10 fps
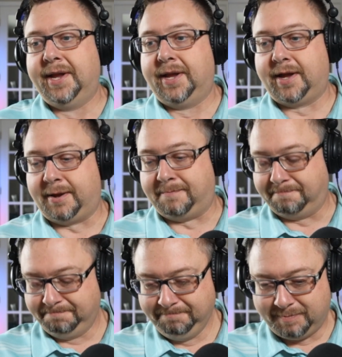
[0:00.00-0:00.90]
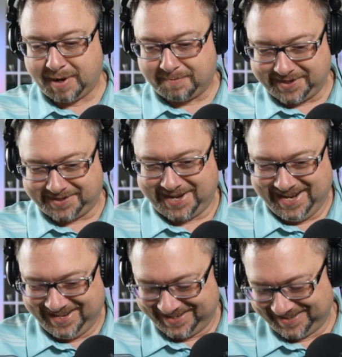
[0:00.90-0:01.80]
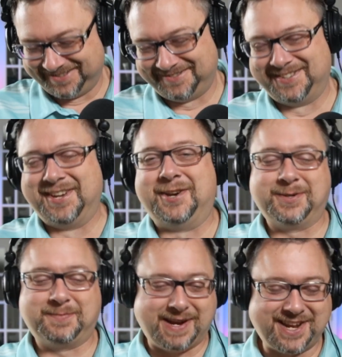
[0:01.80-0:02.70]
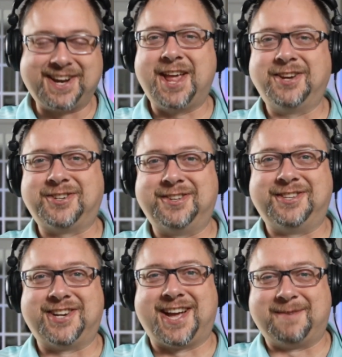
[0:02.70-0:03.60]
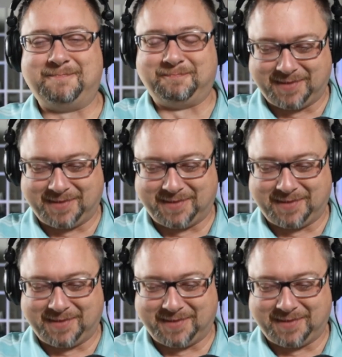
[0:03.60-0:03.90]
But here's my dedication to the job.